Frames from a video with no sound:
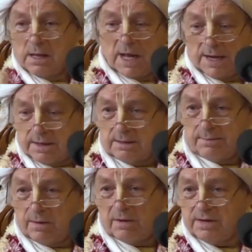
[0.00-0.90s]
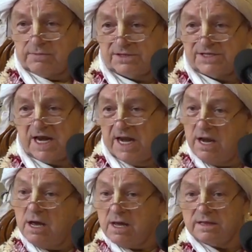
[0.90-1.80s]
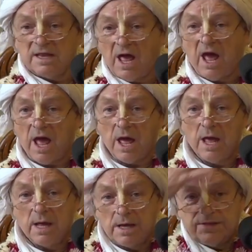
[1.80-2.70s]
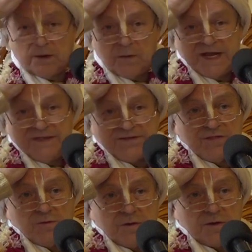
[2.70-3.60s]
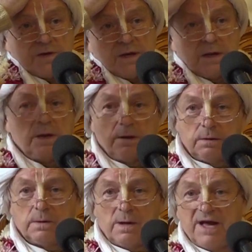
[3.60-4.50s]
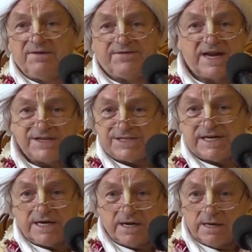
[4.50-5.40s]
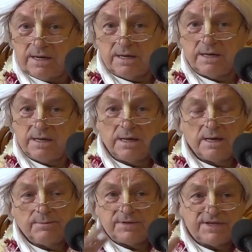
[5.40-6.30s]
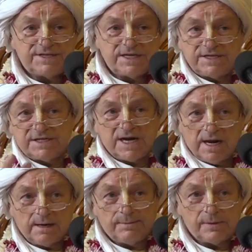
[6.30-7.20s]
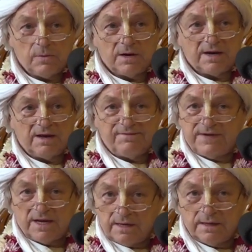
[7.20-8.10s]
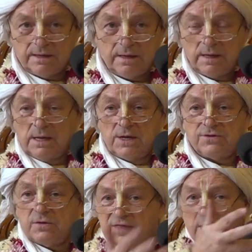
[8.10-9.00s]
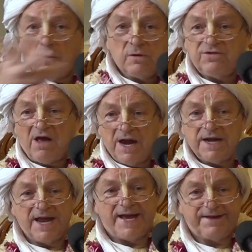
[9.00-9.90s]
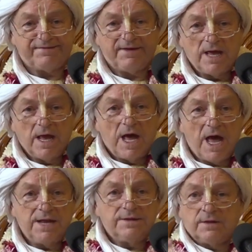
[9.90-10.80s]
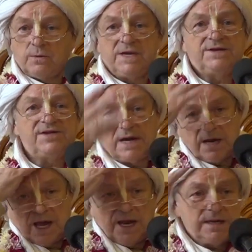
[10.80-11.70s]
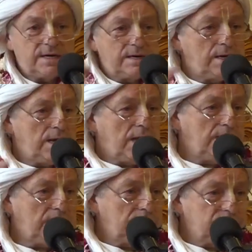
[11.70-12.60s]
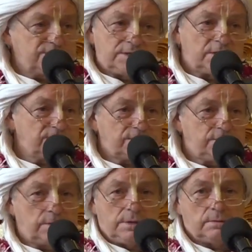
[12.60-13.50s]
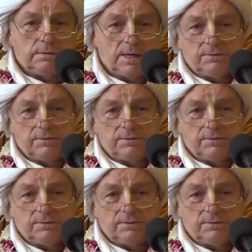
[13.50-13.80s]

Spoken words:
and her body was inert there. The queen thought, "Oh, I've tested her, but this is terrible what I've done." So they called Jayadeva, and the queen said, I was just, I